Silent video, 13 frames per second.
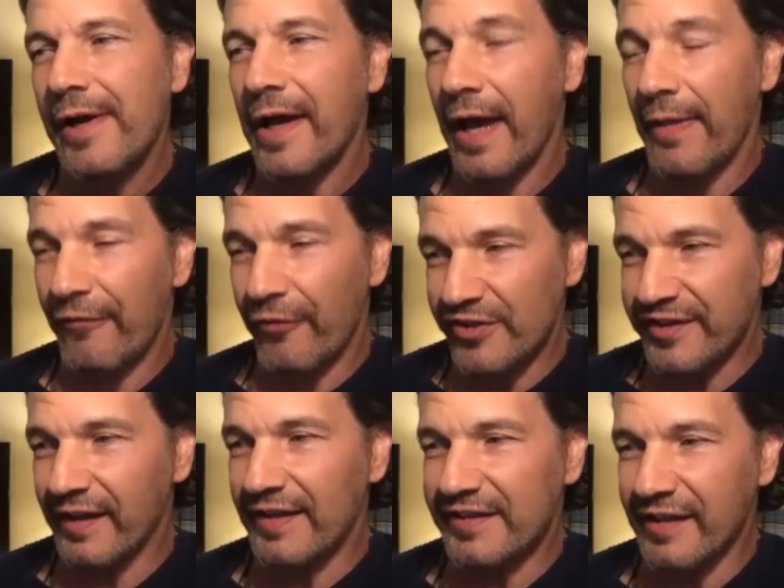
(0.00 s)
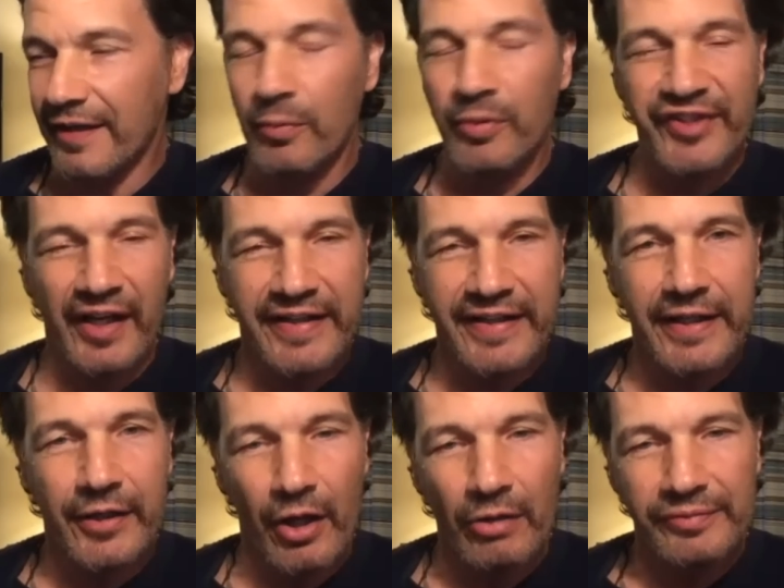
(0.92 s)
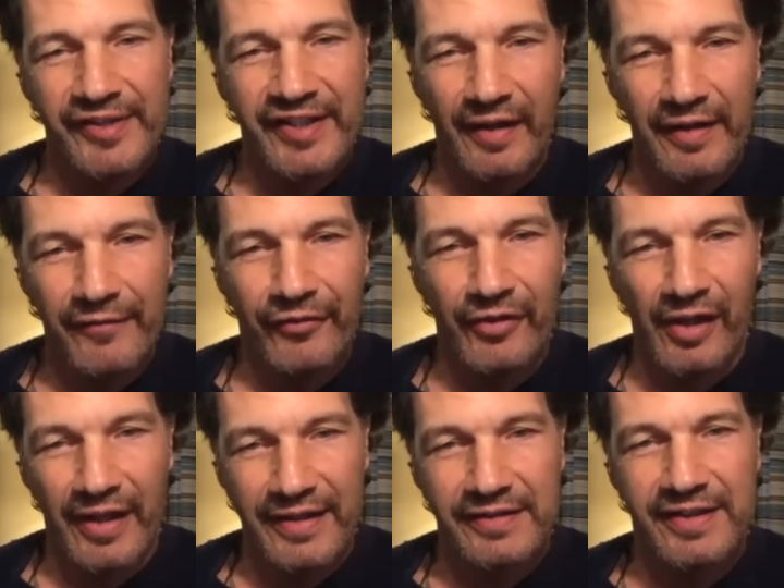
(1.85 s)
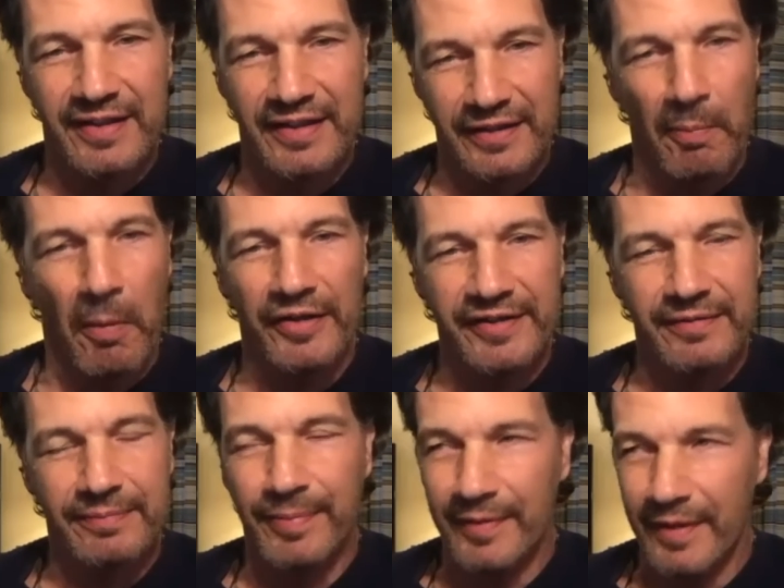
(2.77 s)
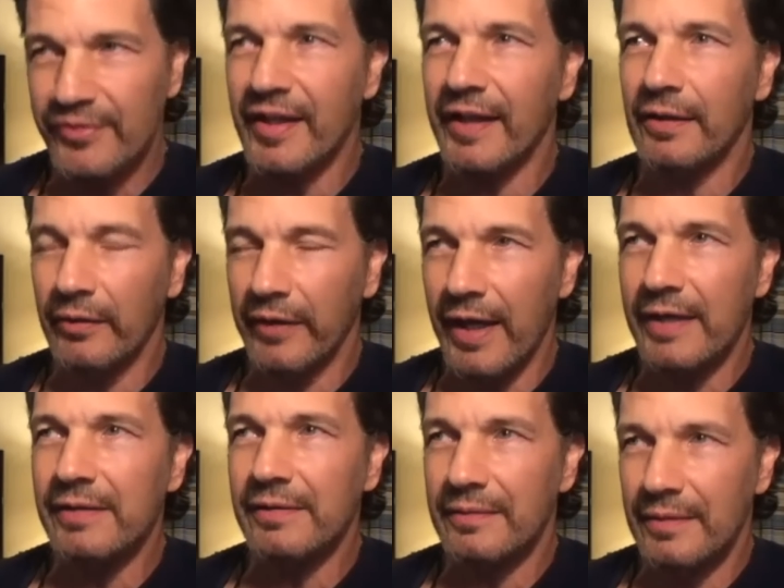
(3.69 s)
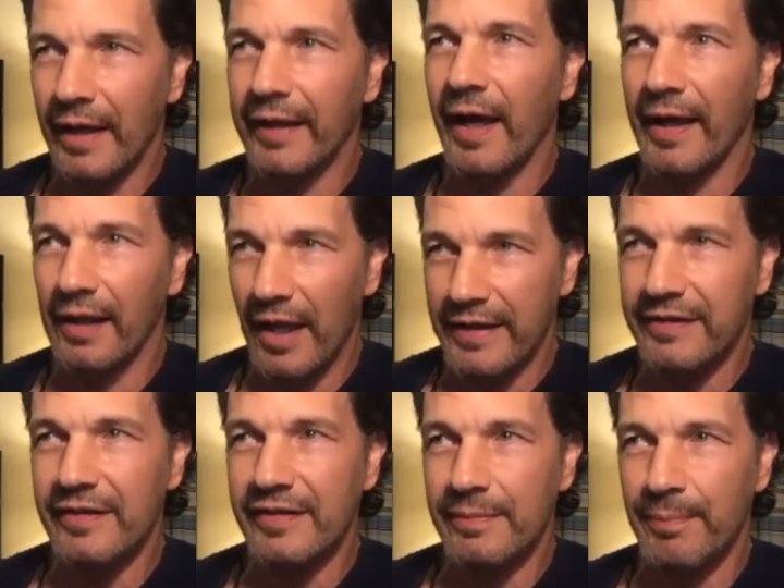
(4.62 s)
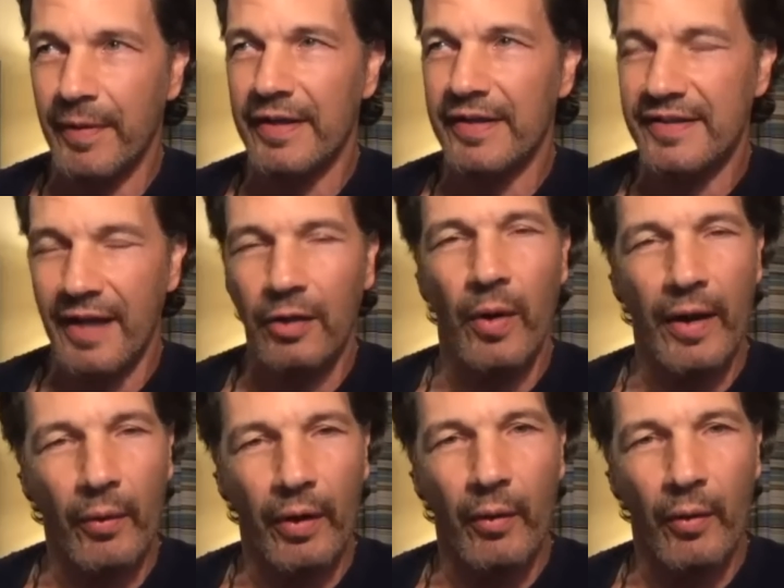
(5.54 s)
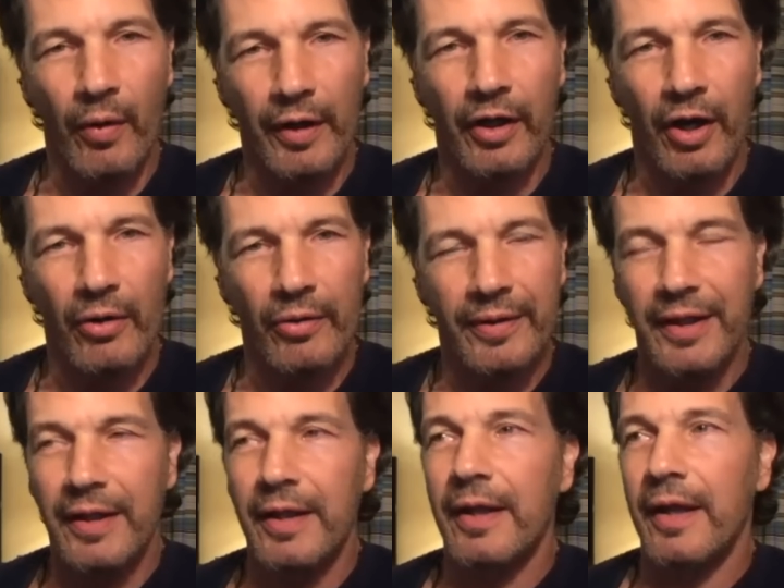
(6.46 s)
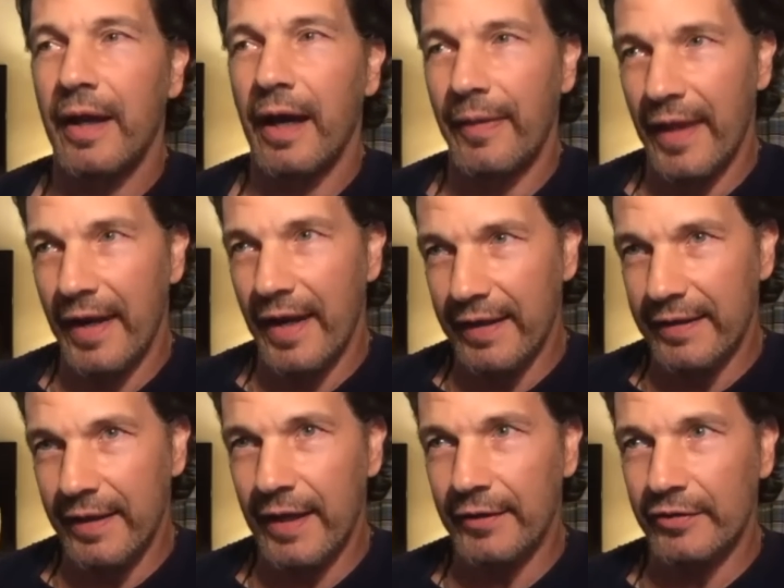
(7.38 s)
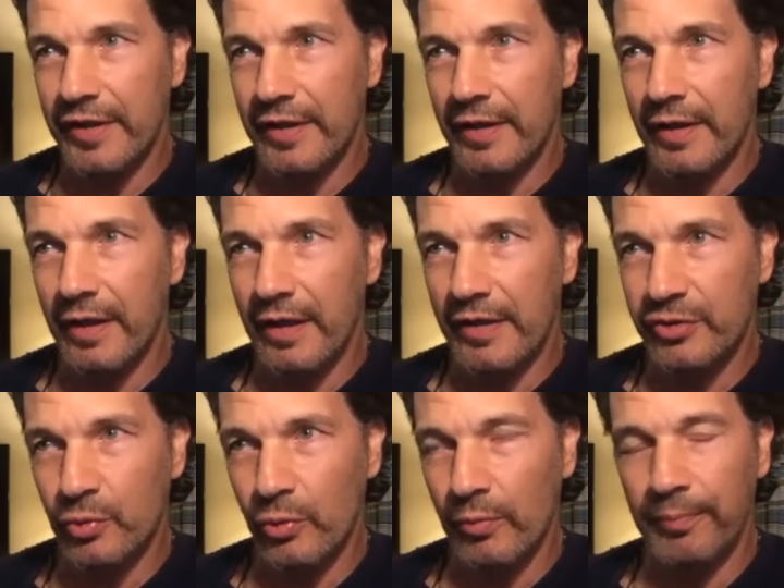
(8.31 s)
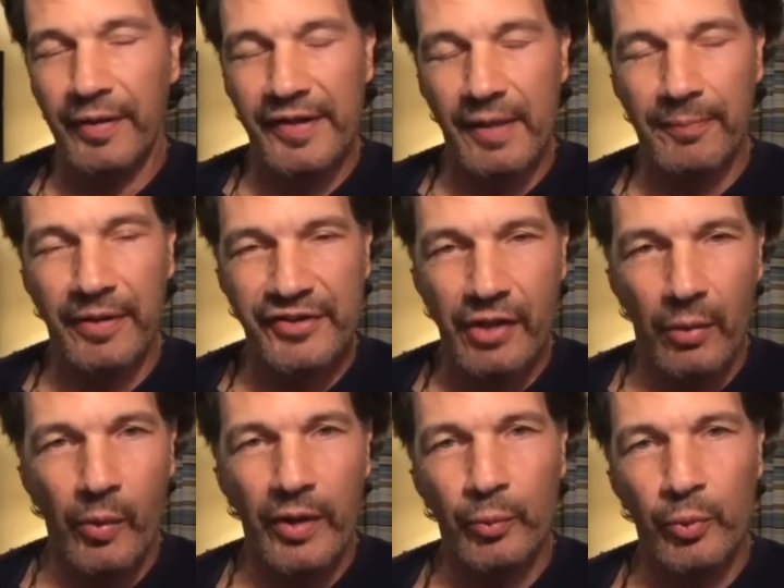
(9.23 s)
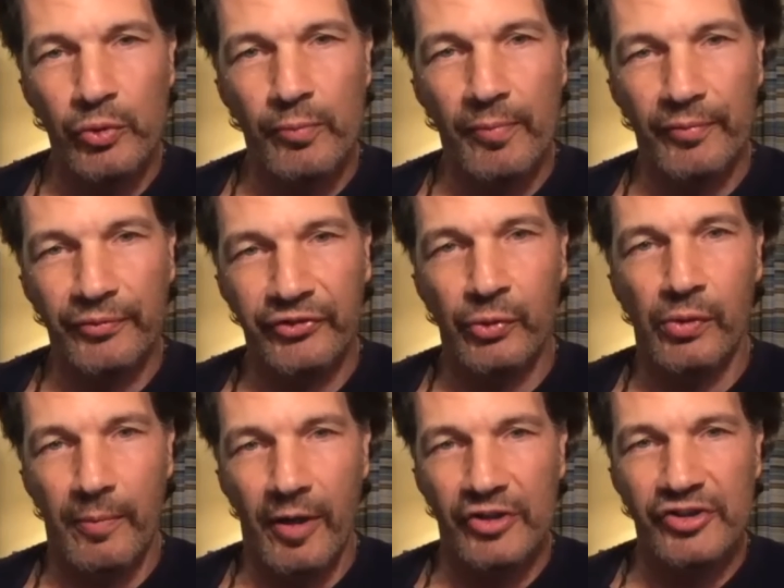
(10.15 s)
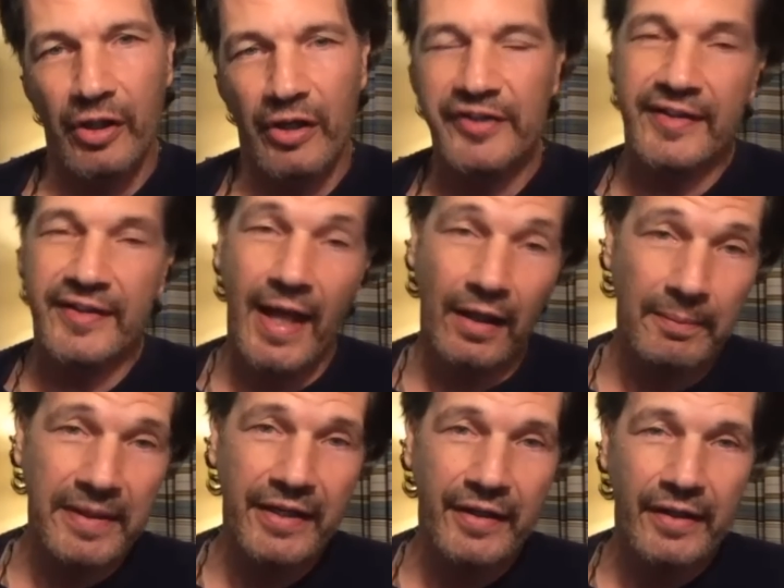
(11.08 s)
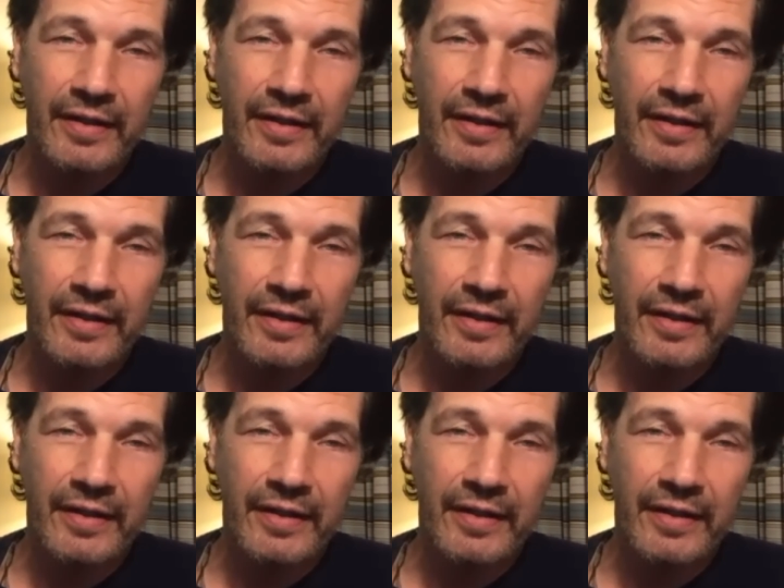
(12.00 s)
And the first thing I studied was Aikido, studied for like 6 months. And I was like, okay, I like this, but it's not quite where I want to go. And then I entered a place called Wenwu School of Martial Arts in Alameda,